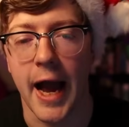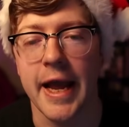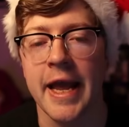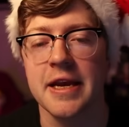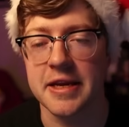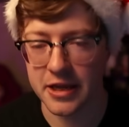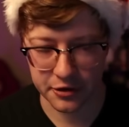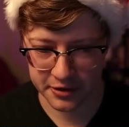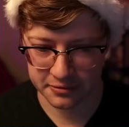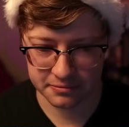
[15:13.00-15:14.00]
I ain't
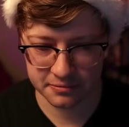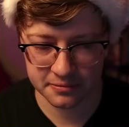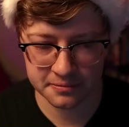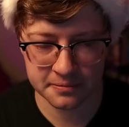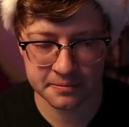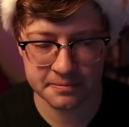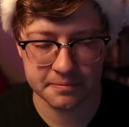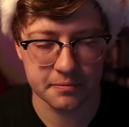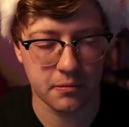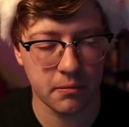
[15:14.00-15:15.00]
dealing.
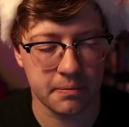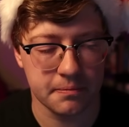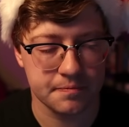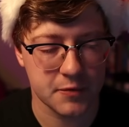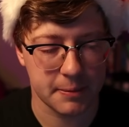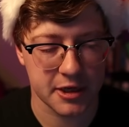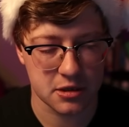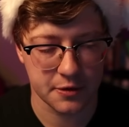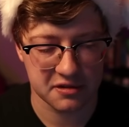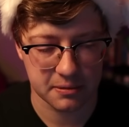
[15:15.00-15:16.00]
I'm not
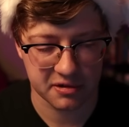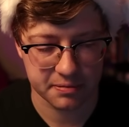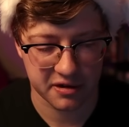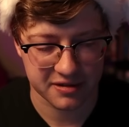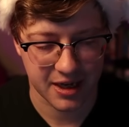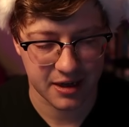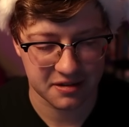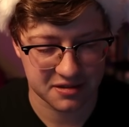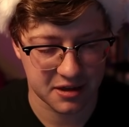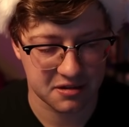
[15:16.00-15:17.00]
dealing with that C plus plus
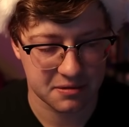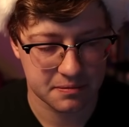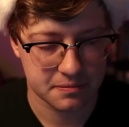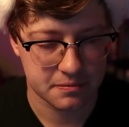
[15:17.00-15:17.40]
nonsense.